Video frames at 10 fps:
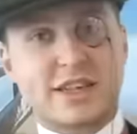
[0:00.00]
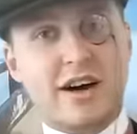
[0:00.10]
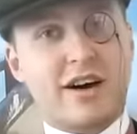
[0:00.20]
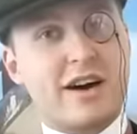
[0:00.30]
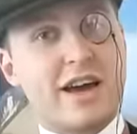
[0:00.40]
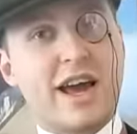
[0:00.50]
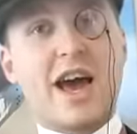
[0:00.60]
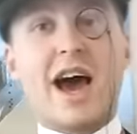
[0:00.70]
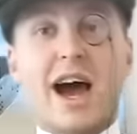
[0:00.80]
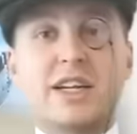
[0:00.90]
Our
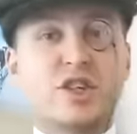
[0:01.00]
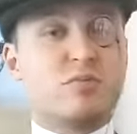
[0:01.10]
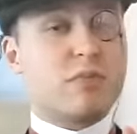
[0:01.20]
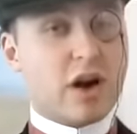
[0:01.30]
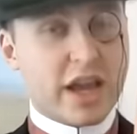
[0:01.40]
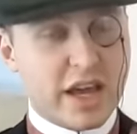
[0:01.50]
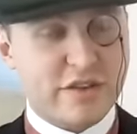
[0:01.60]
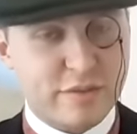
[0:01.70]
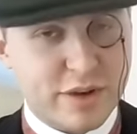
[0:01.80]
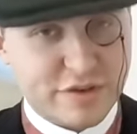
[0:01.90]
scriptwriter Aaron
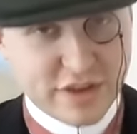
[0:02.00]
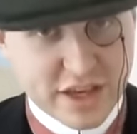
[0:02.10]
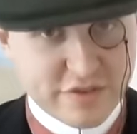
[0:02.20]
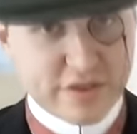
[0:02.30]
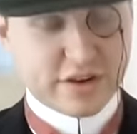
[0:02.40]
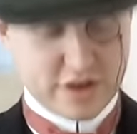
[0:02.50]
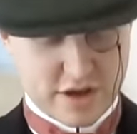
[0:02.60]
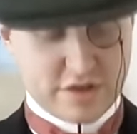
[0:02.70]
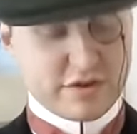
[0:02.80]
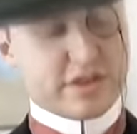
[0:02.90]
White, on
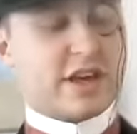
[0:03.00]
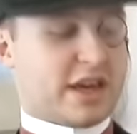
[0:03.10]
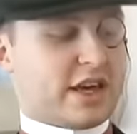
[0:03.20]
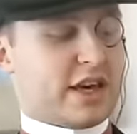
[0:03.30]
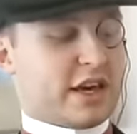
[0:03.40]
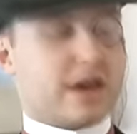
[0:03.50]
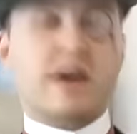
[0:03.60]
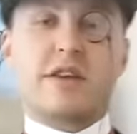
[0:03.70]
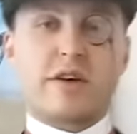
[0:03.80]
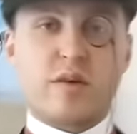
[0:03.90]
his own channel
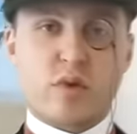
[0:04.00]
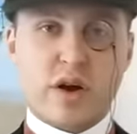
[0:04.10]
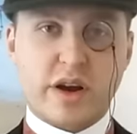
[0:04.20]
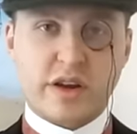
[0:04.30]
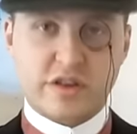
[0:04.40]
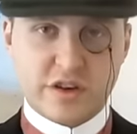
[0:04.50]
Antique Menswear,